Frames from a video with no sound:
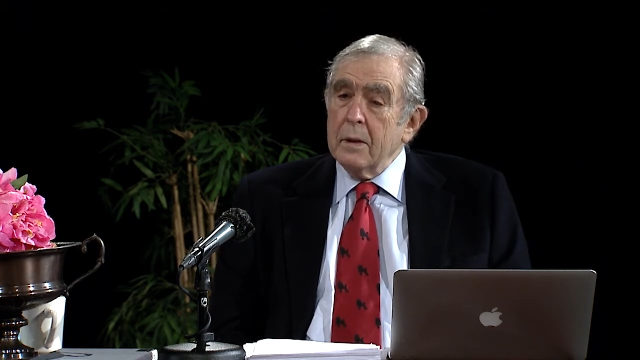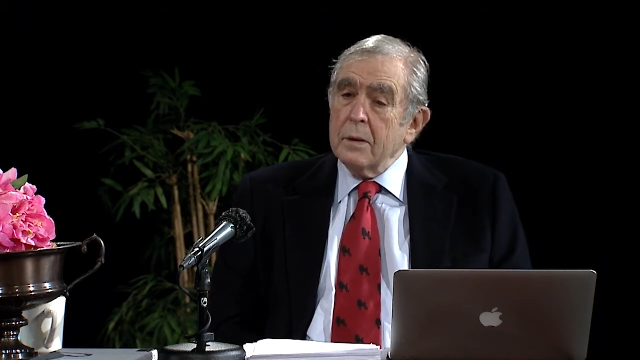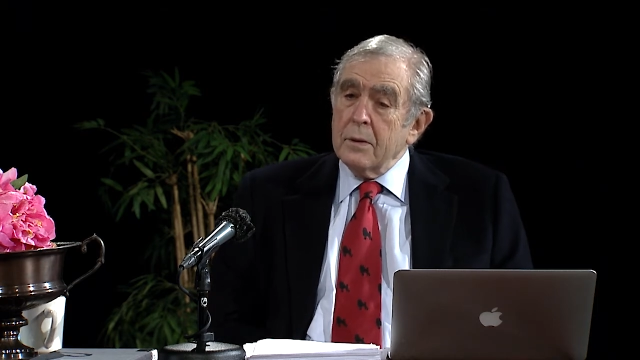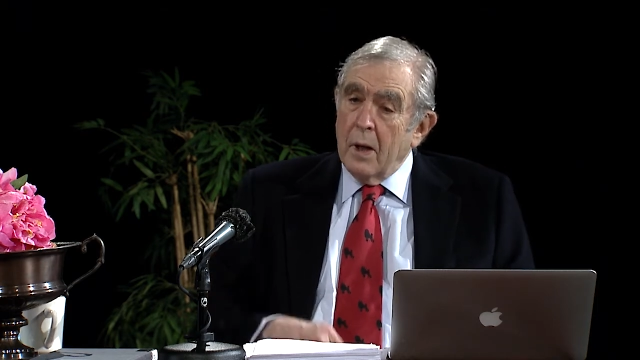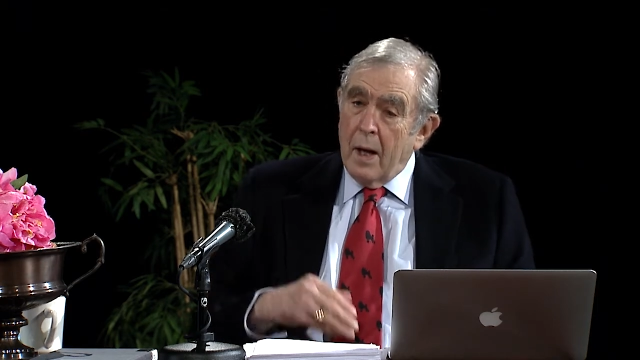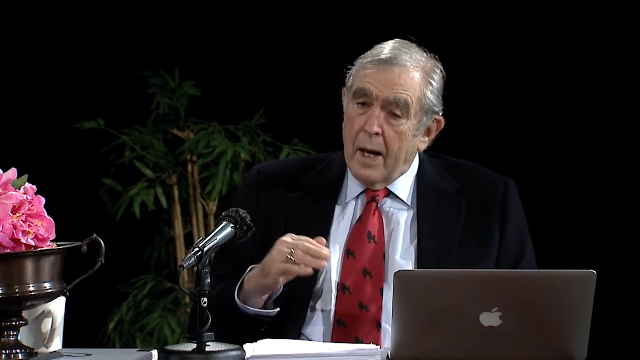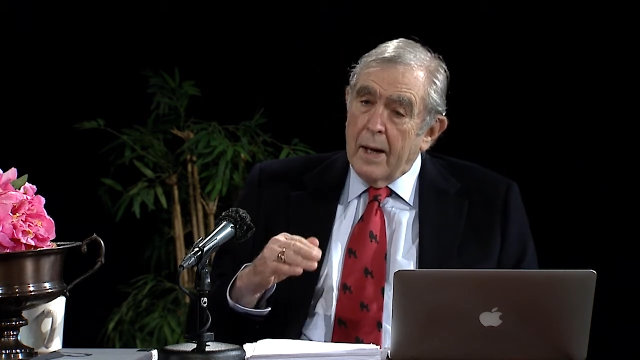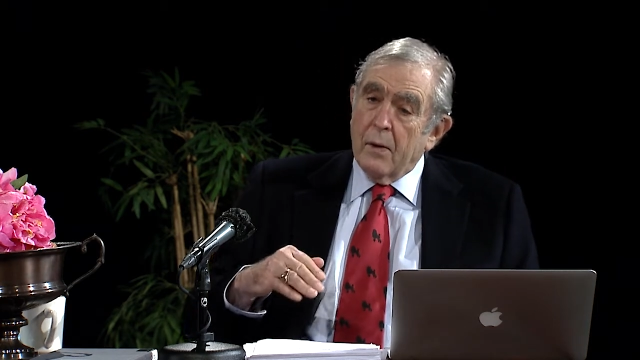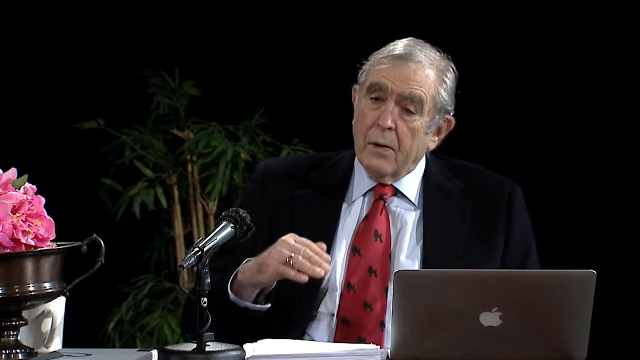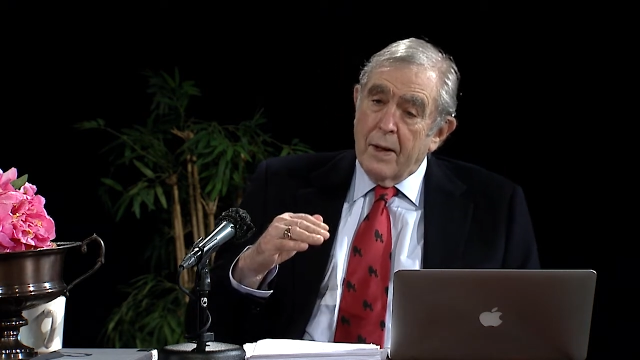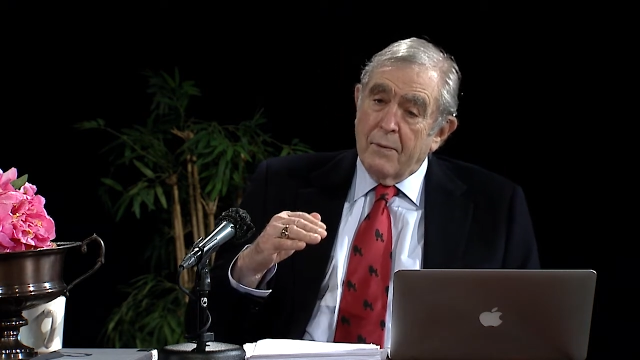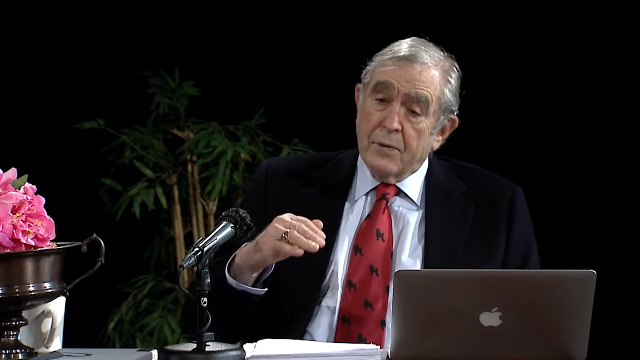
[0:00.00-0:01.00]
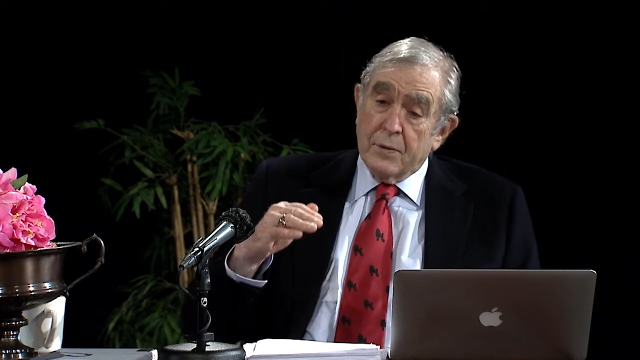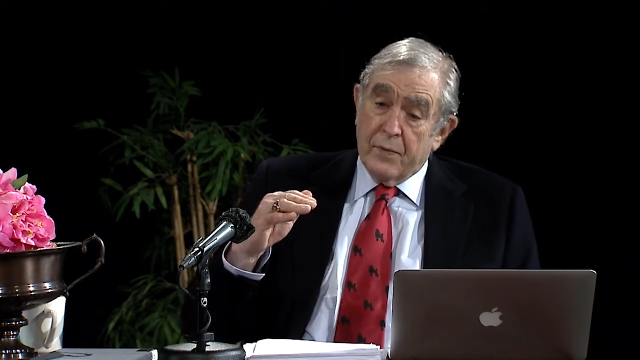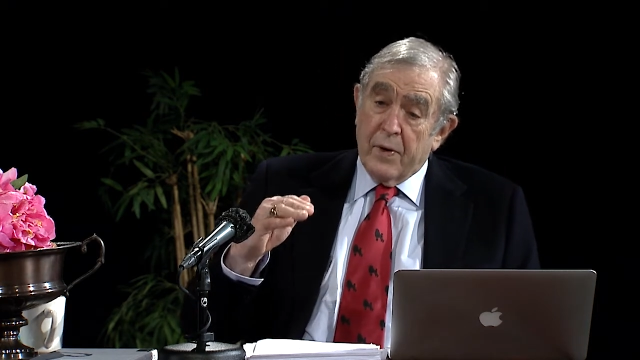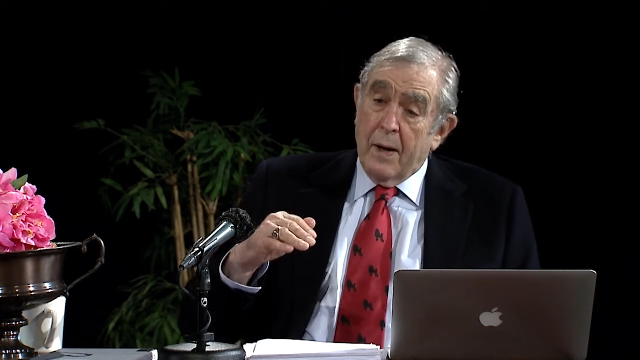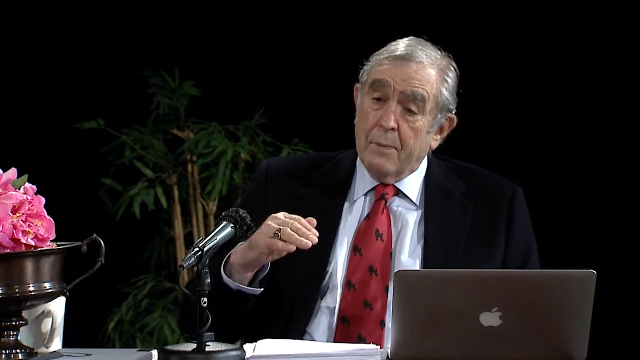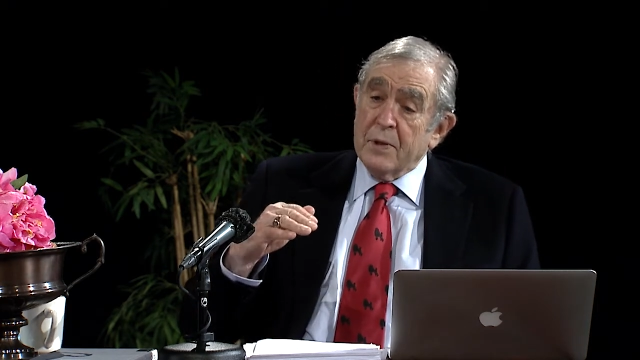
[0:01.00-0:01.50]
to higher levels of
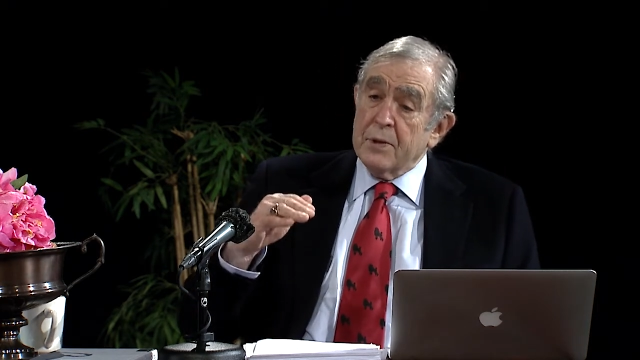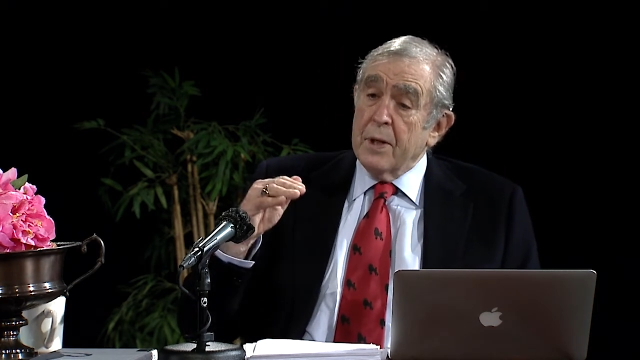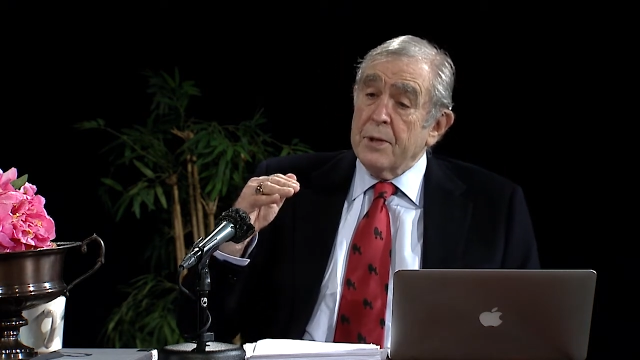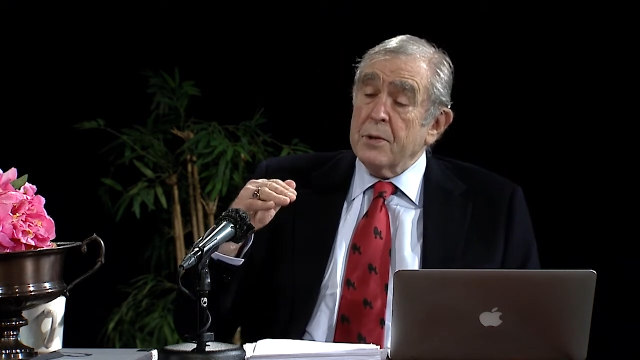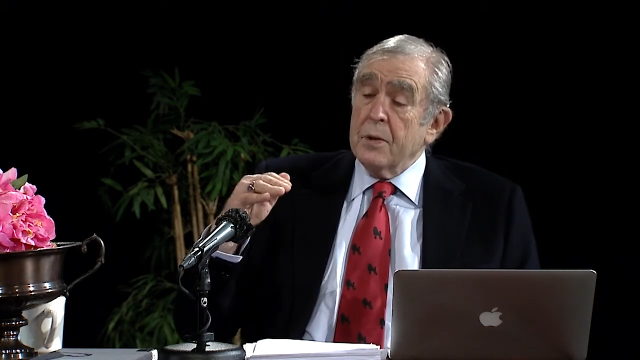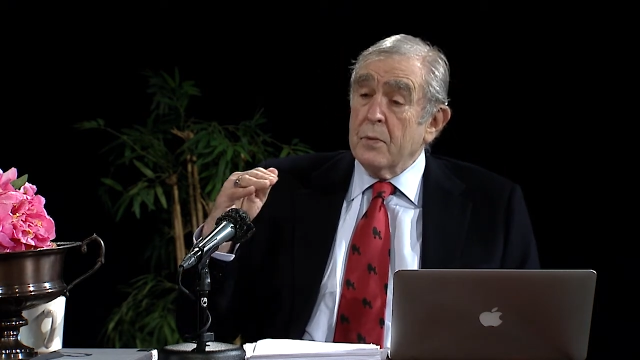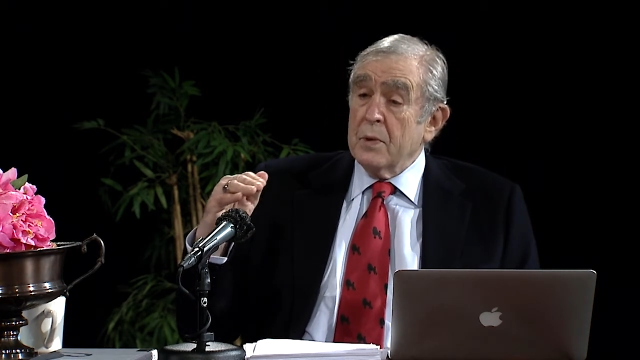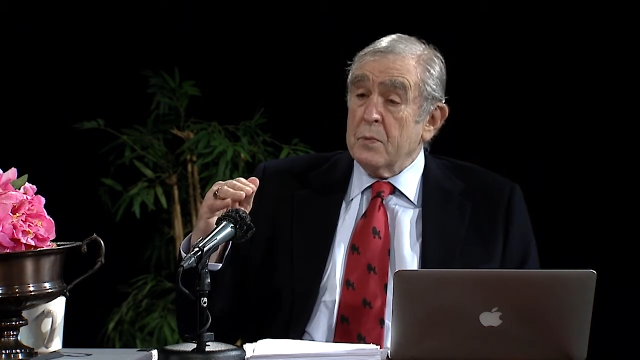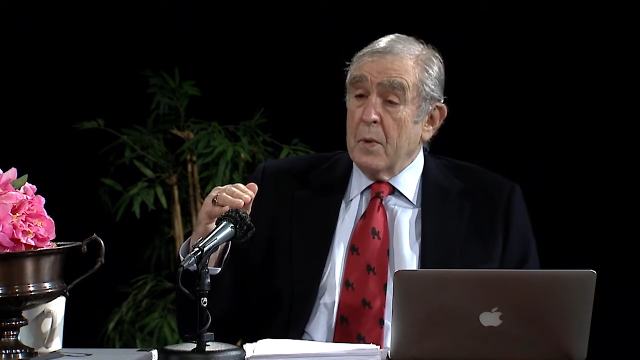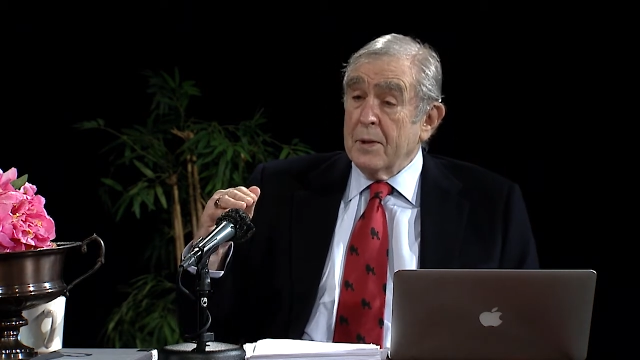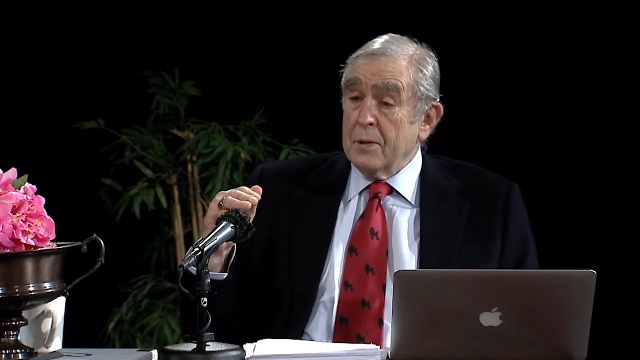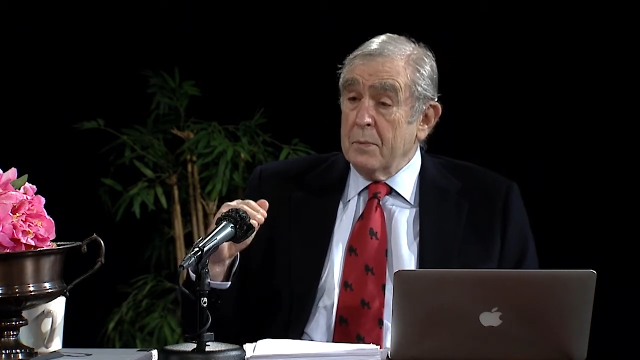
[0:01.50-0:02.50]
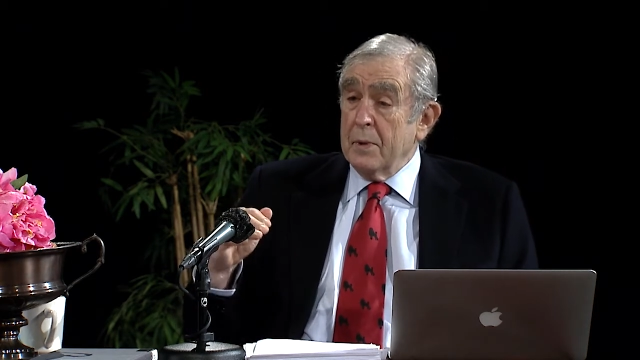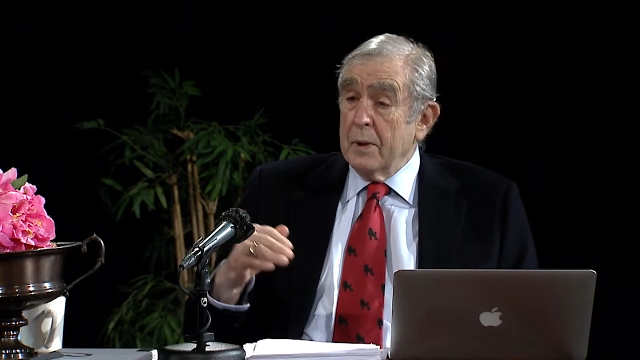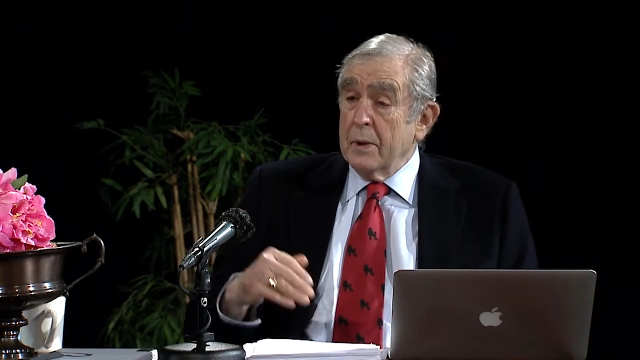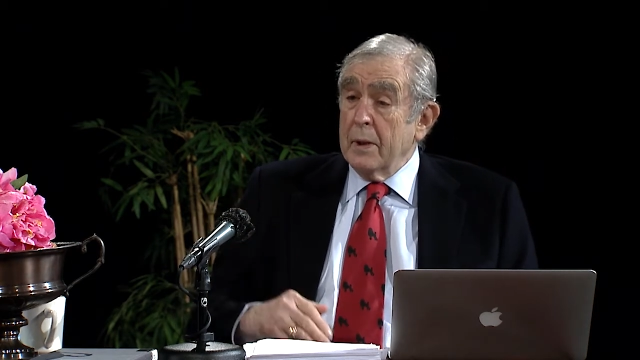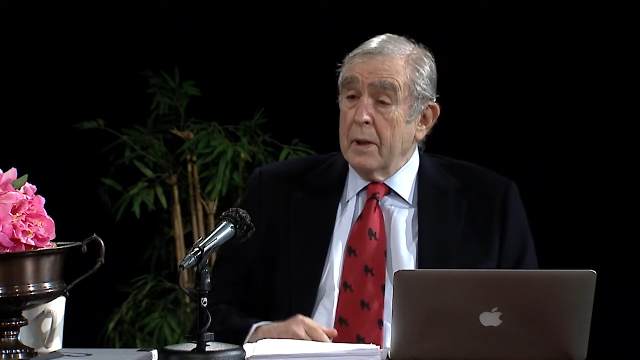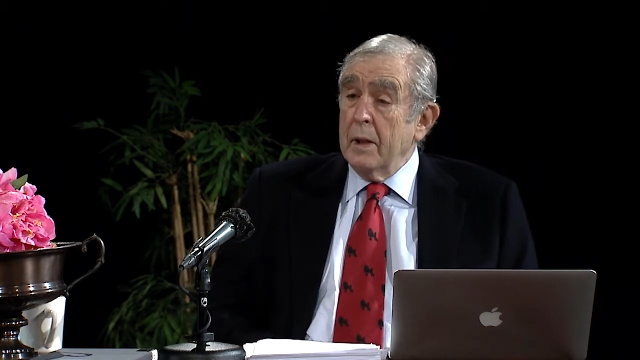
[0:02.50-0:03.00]
compensation and
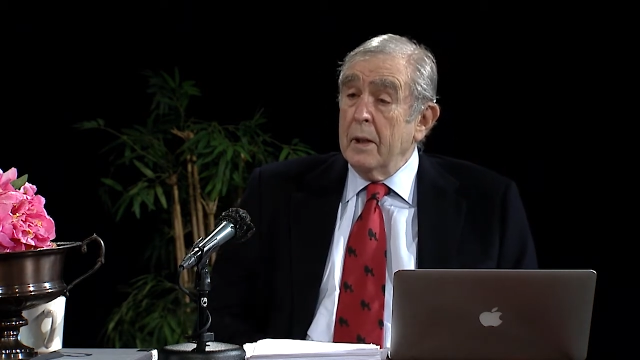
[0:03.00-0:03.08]
responsibility.